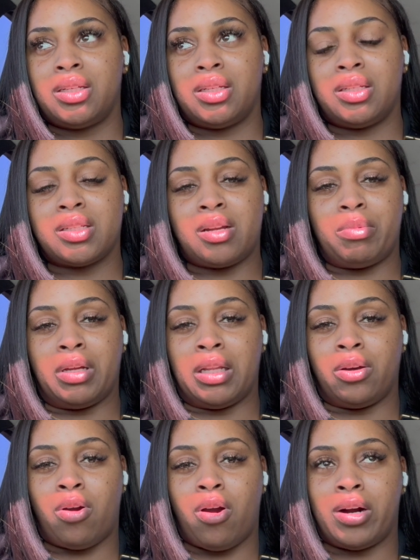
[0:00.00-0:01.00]
it's going to be a
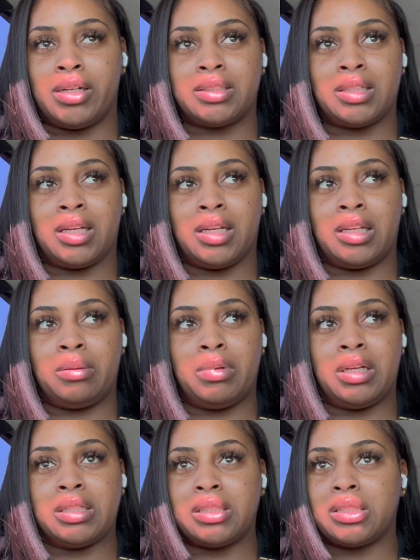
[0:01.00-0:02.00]
little hard to get it
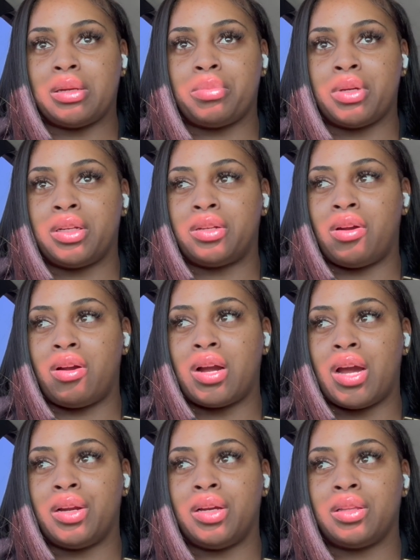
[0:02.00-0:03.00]
because it's up under all
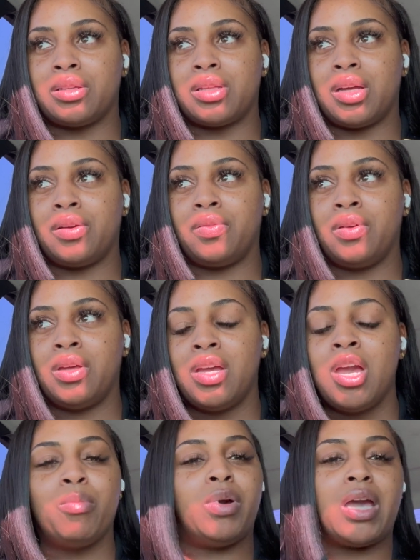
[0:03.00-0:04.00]
kind of other stuff.
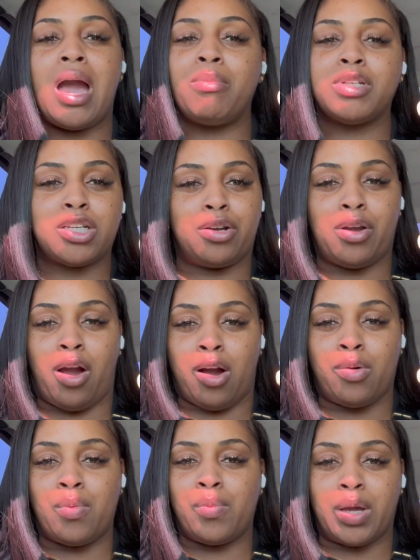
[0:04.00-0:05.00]
But yeah, I'm going to show y'all
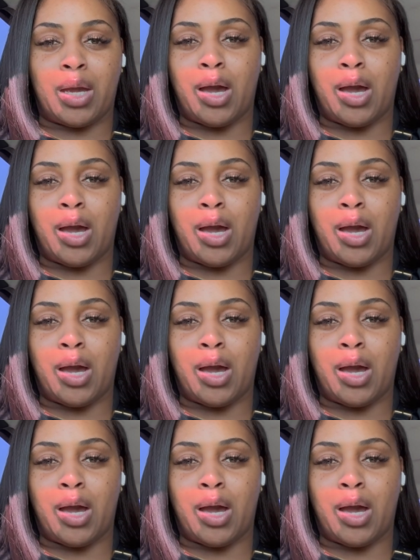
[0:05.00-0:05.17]
when we get